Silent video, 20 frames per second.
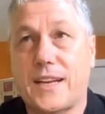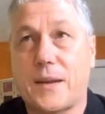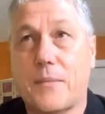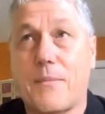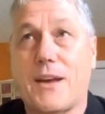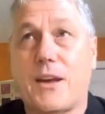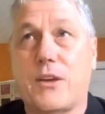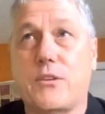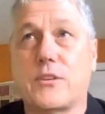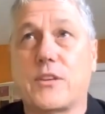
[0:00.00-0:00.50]

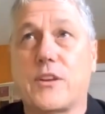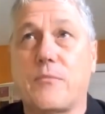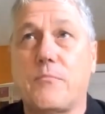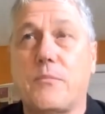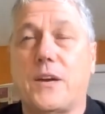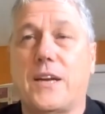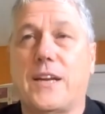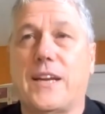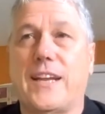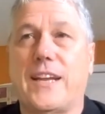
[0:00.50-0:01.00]
amount of
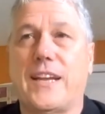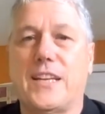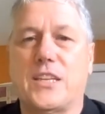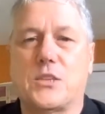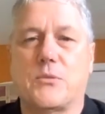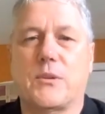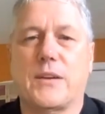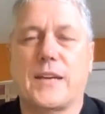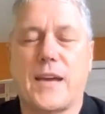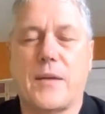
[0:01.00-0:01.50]
money
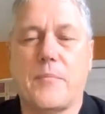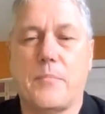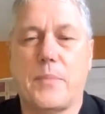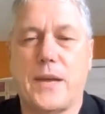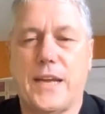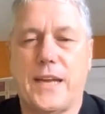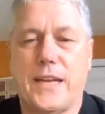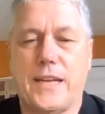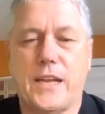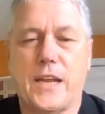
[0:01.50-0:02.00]
into a
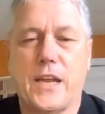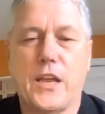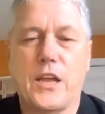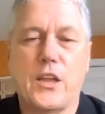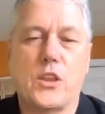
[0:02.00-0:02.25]
campaign,